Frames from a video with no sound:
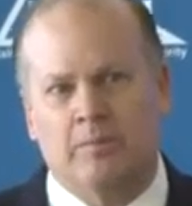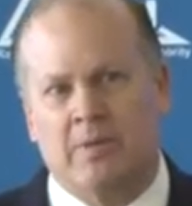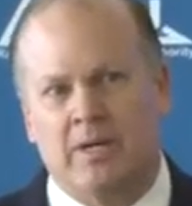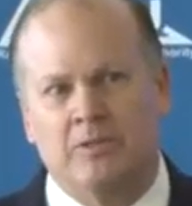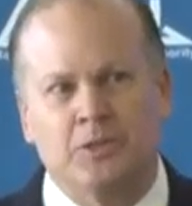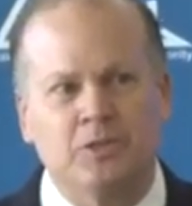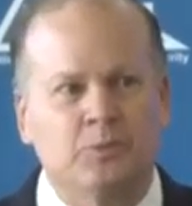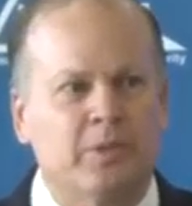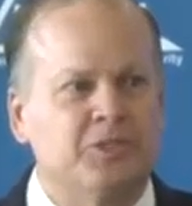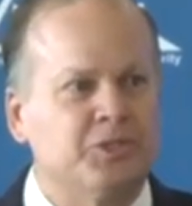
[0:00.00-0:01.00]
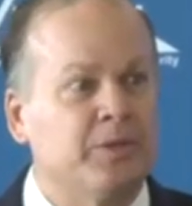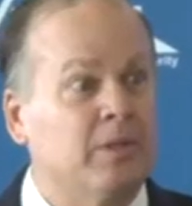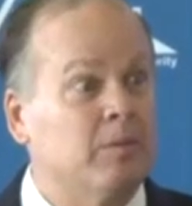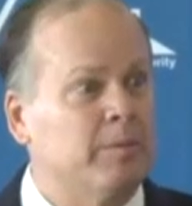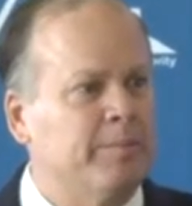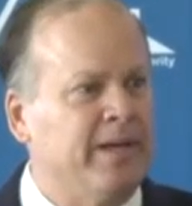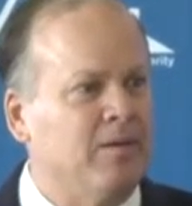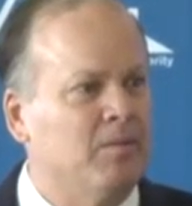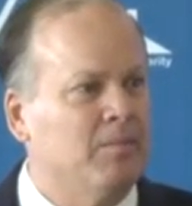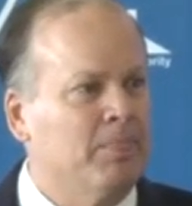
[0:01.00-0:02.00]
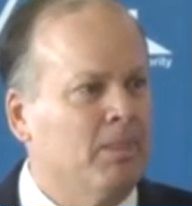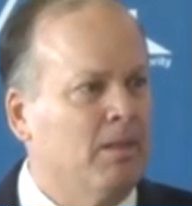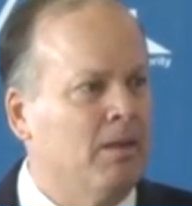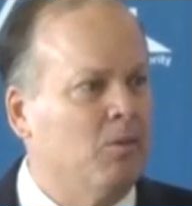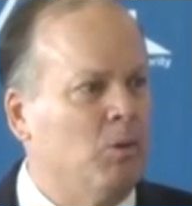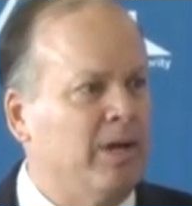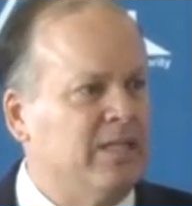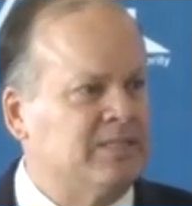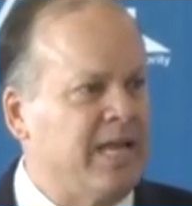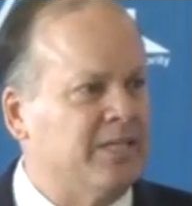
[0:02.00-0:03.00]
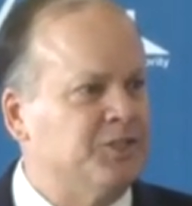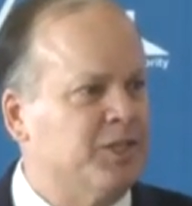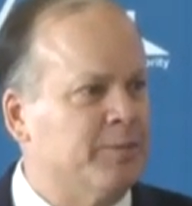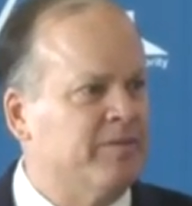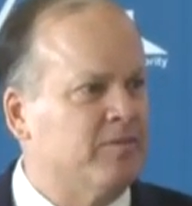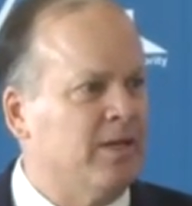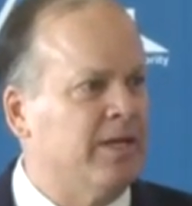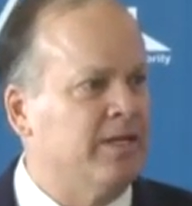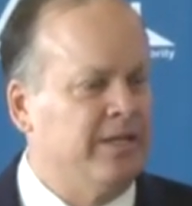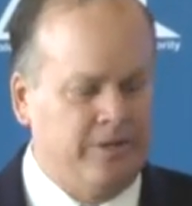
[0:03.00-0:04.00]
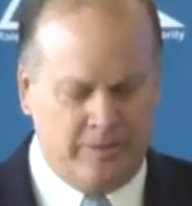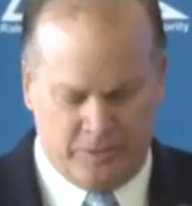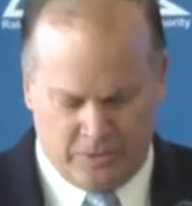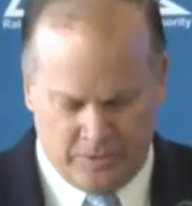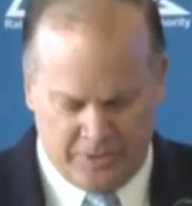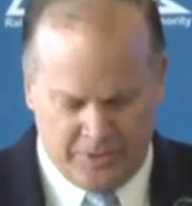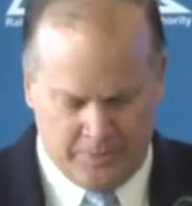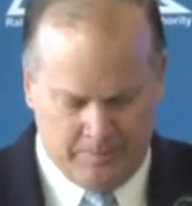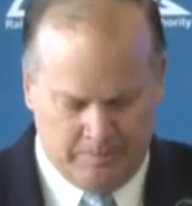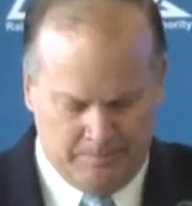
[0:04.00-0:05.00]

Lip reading: at the monitors, we're going to show you a little bit about what is actually going to be flying here to RDU.